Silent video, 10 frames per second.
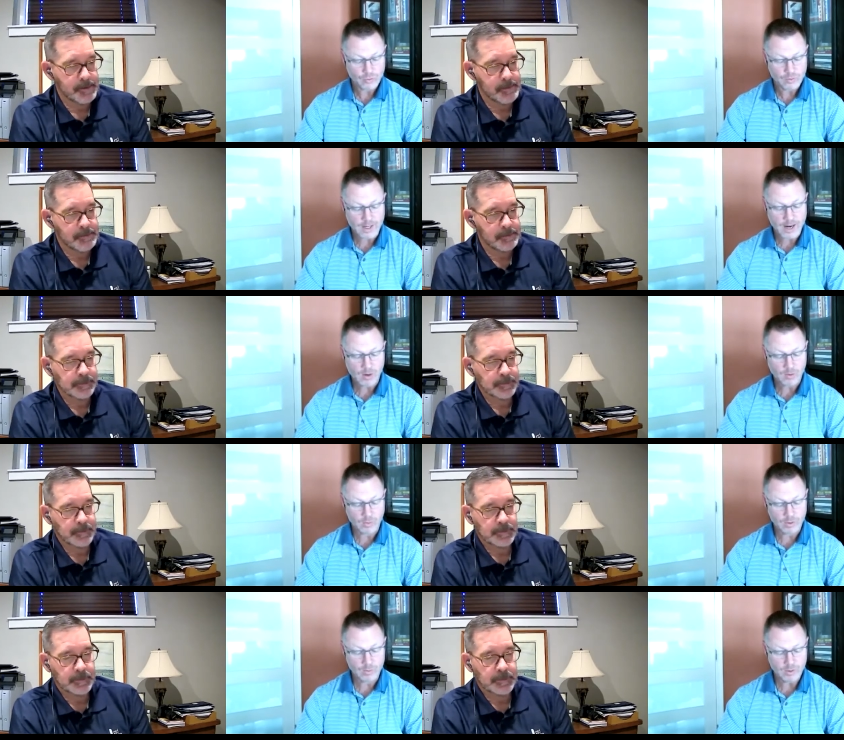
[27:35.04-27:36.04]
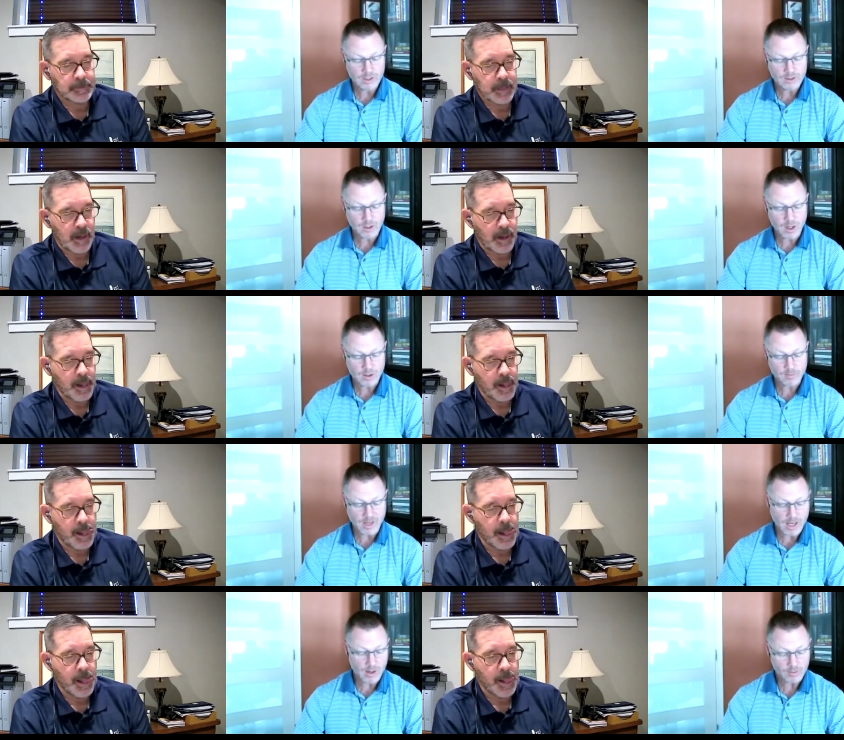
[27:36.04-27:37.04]
Speaker 1: now, when we talk
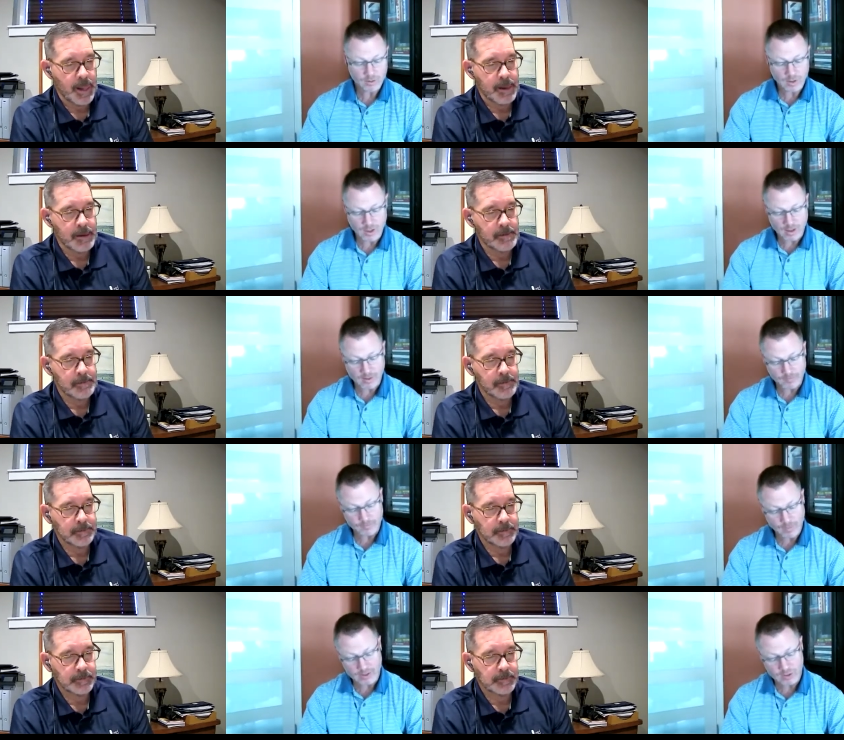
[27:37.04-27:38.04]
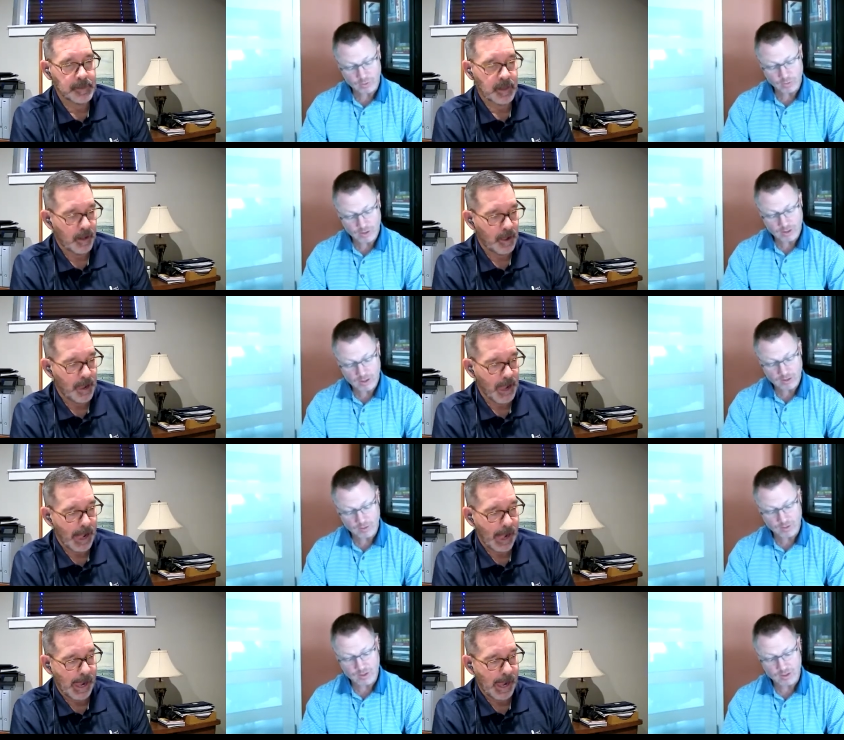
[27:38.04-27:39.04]
about um, Mike, do you want to get into
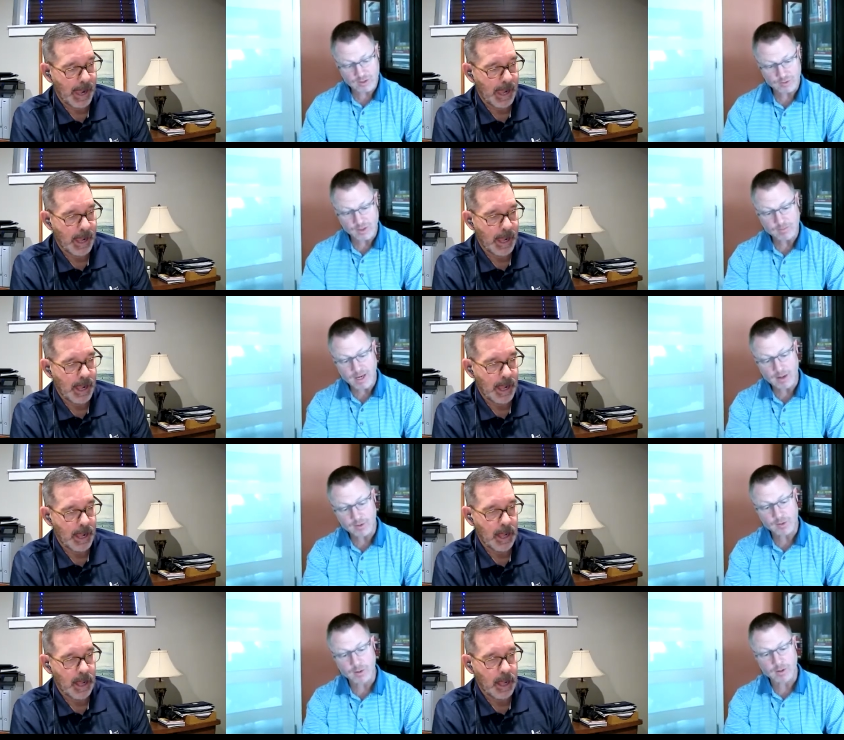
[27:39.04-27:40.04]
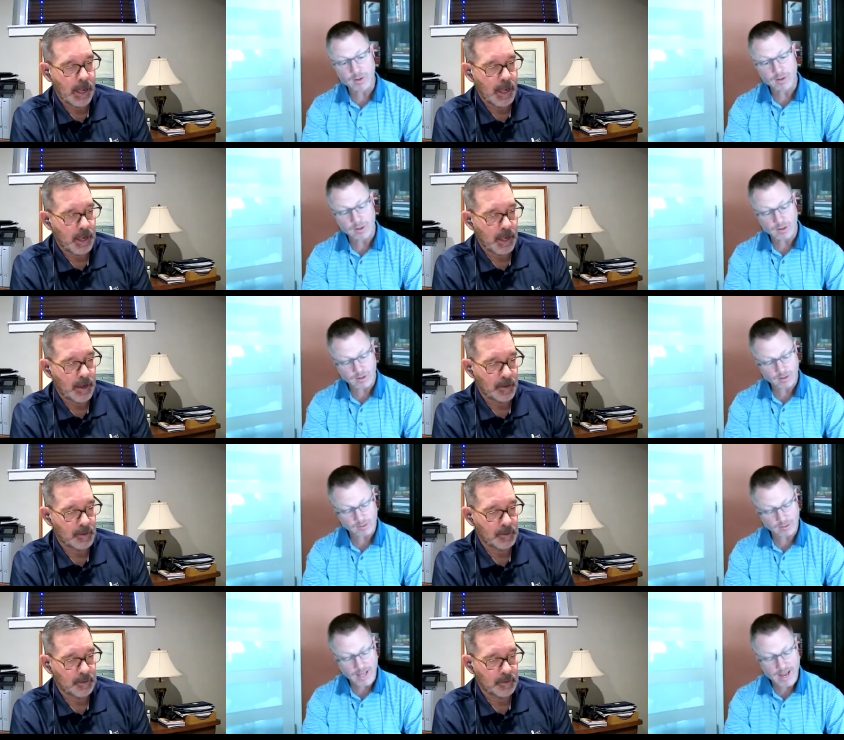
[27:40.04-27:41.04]
the details? I'm down at the the
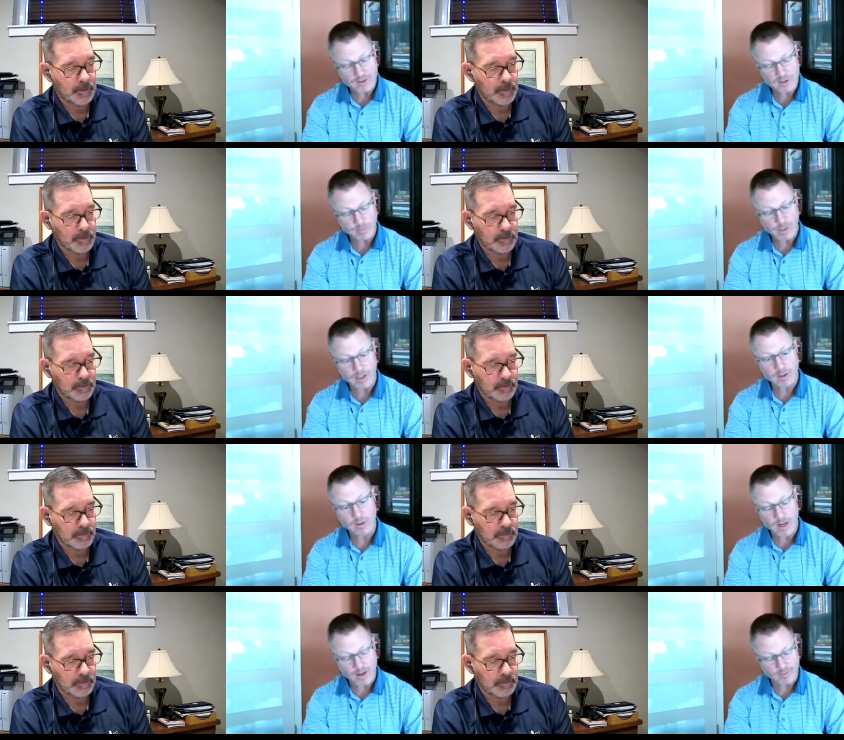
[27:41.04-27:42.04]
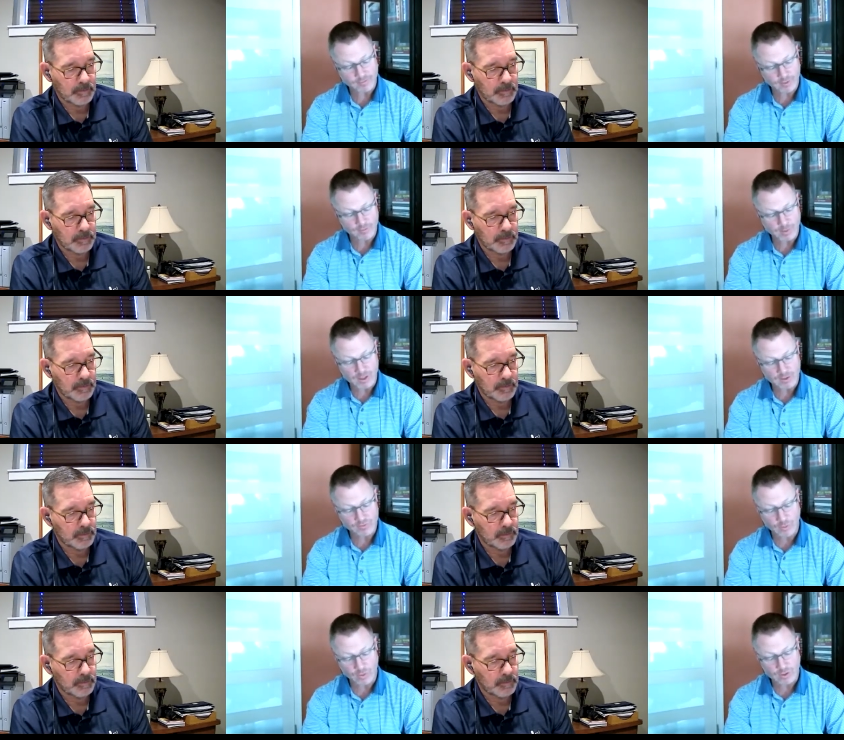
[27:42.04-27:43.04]
last paragraph of page
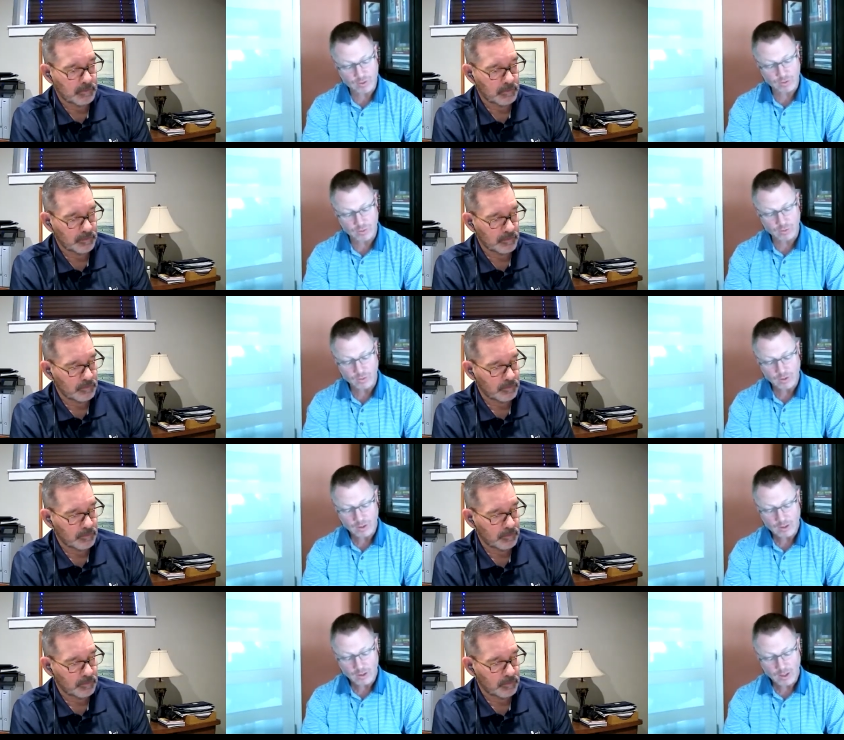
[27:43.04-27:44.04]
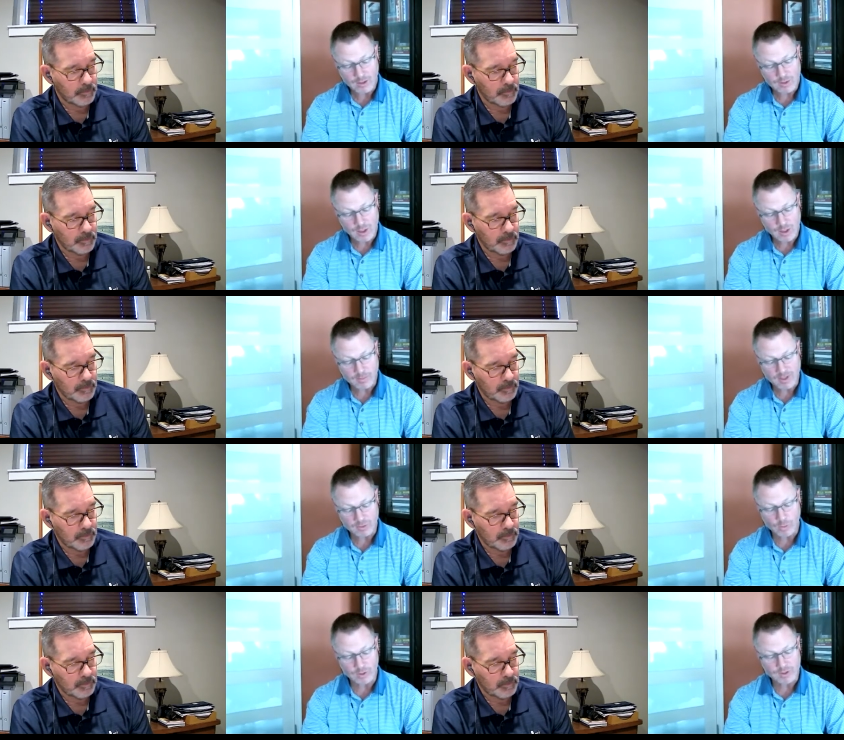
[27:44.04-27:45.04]
42, and he's talking about the
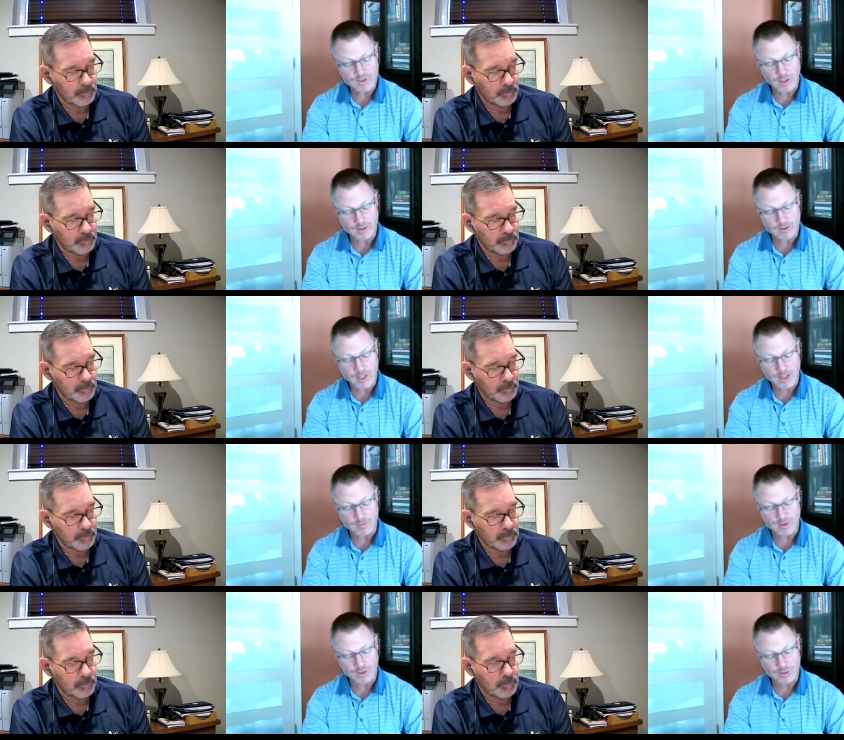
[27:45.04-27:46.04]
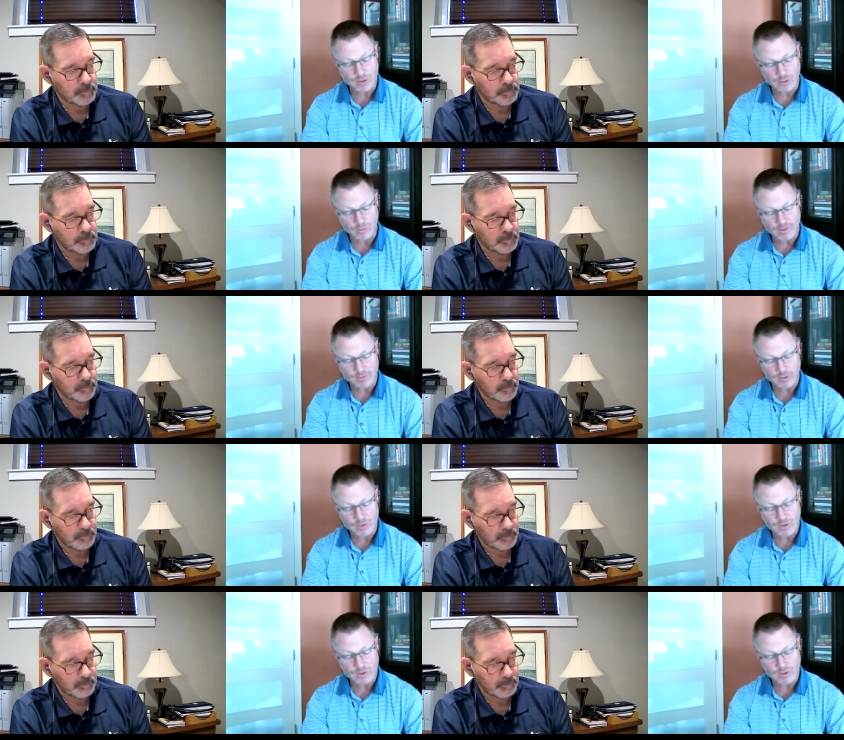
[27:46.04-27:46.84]
Willie Sutton types, the Internal Revenue